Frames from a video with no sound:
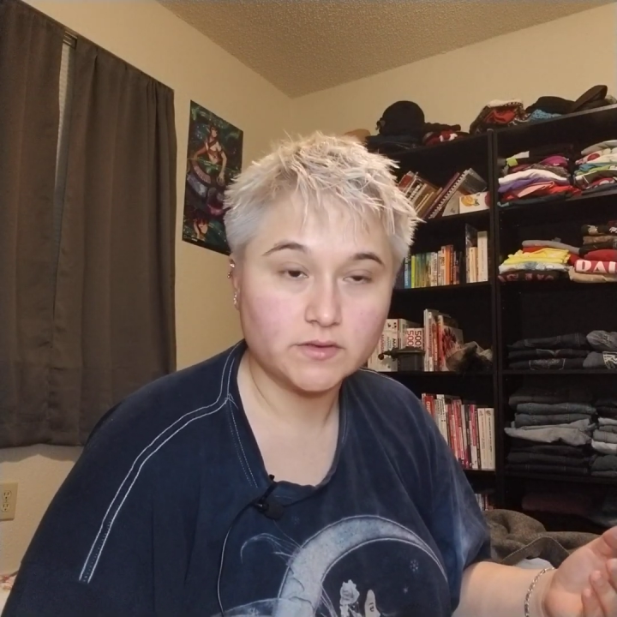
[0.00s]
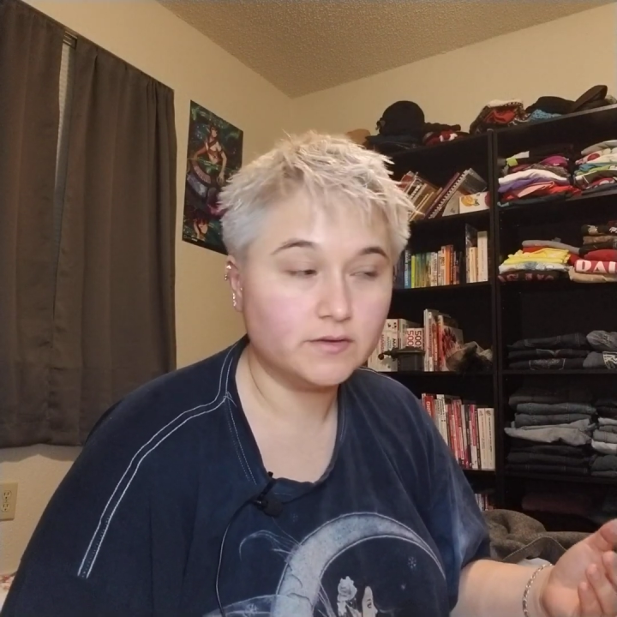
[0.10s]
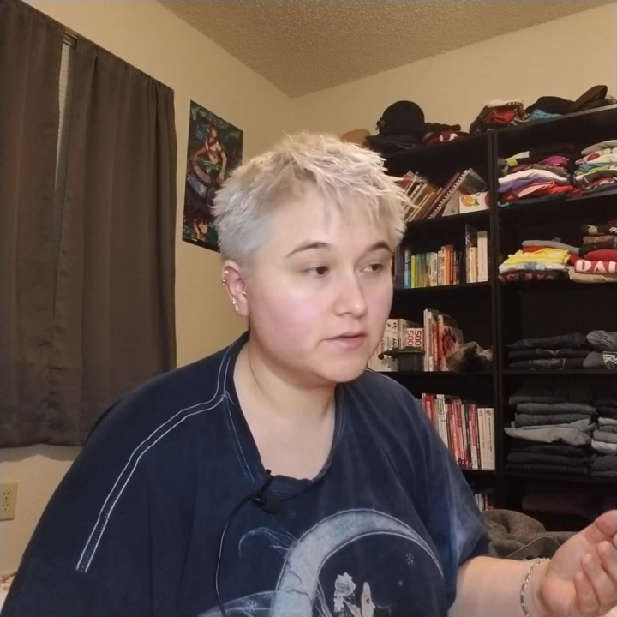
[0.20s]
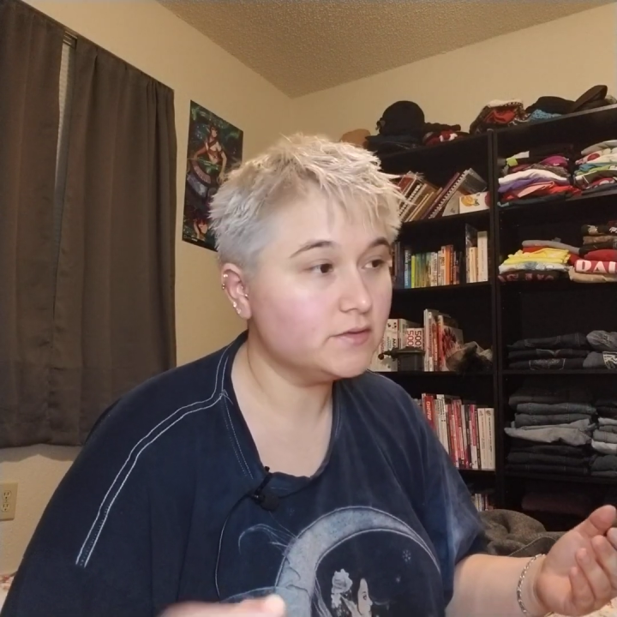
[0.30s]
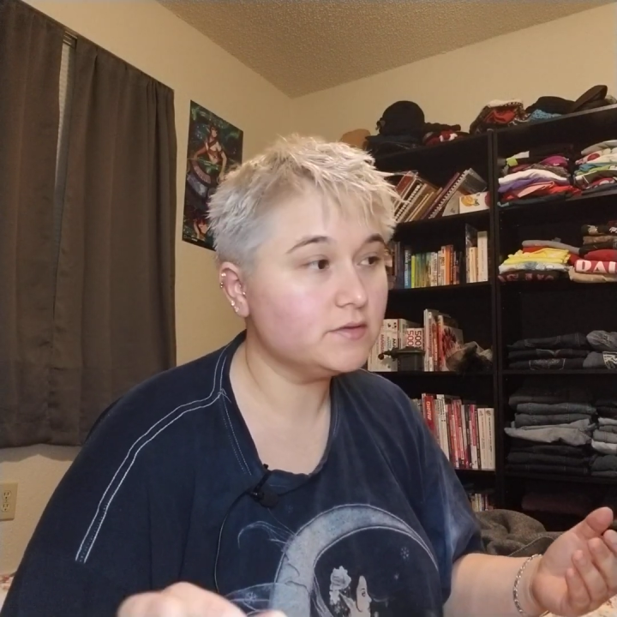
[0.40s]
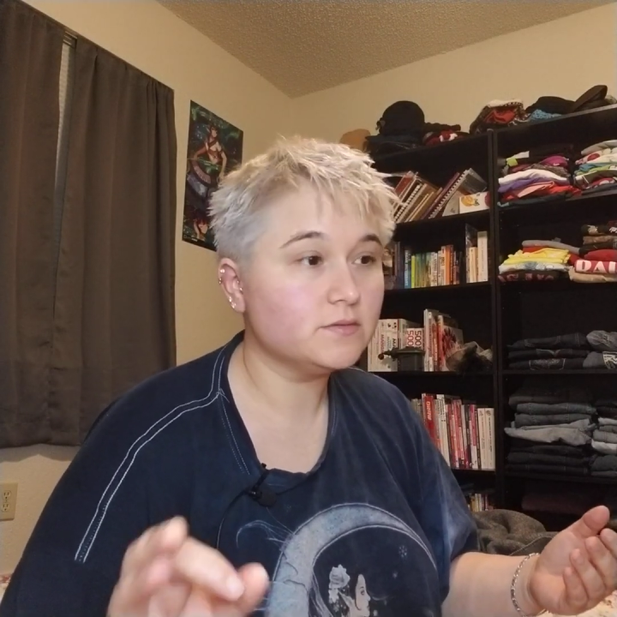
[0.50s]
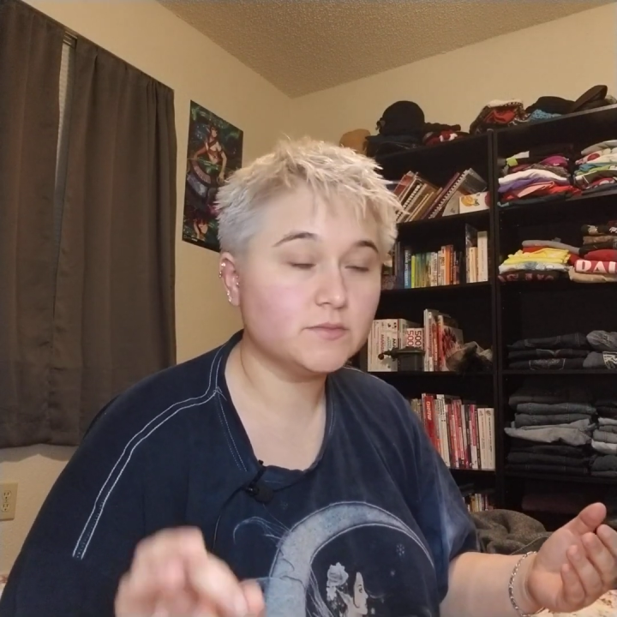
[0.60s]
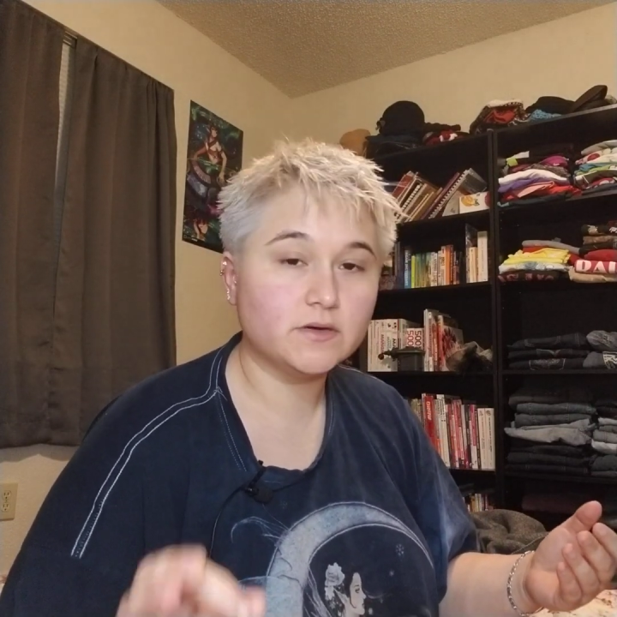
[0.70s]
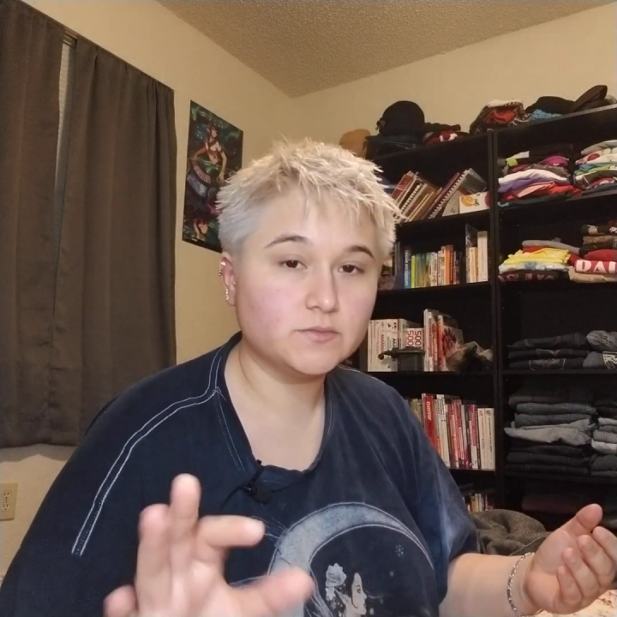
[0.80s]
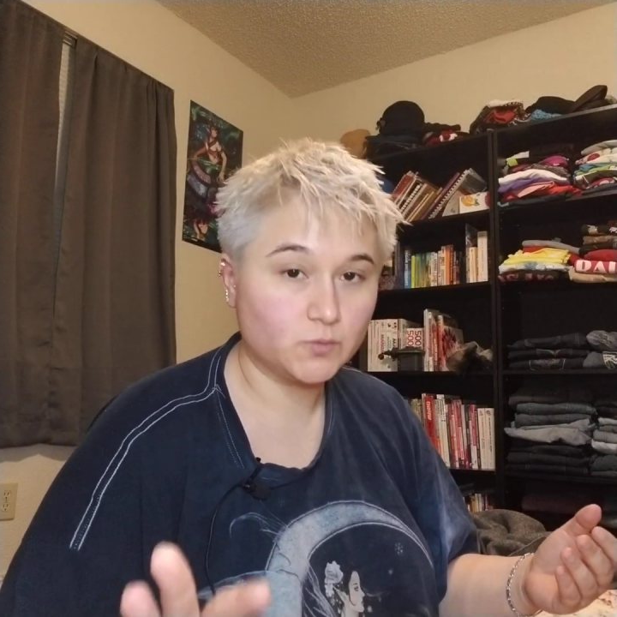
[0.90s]
And this
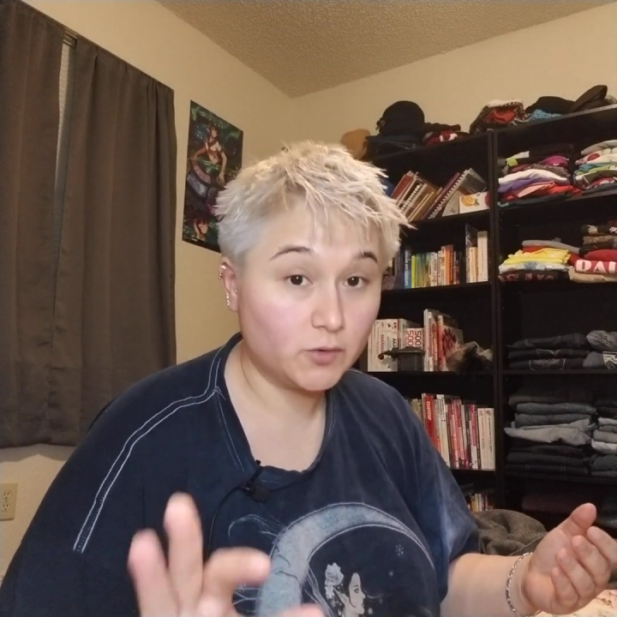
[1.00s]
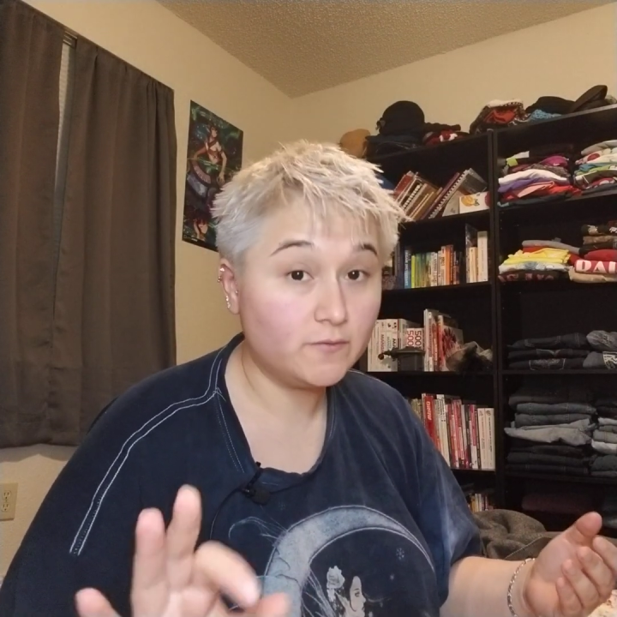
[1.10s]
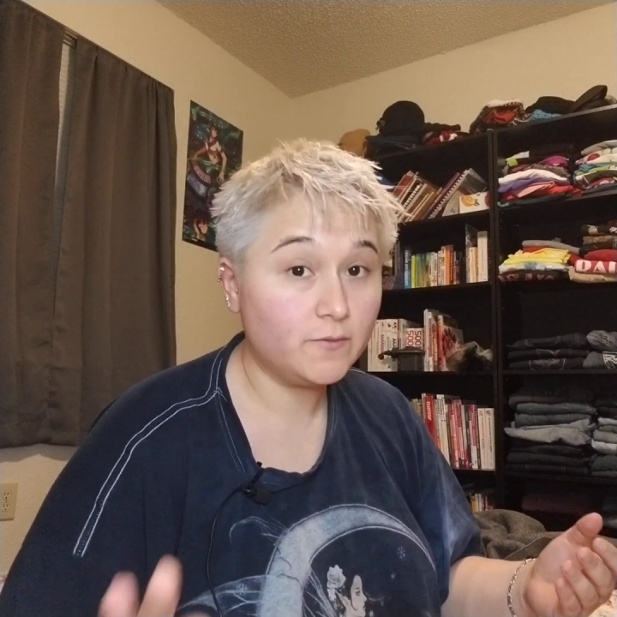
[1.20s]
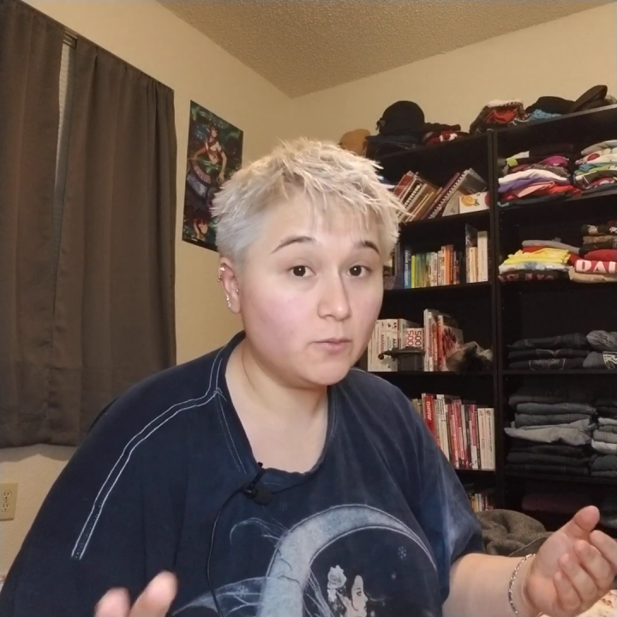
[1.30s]
sometimes word for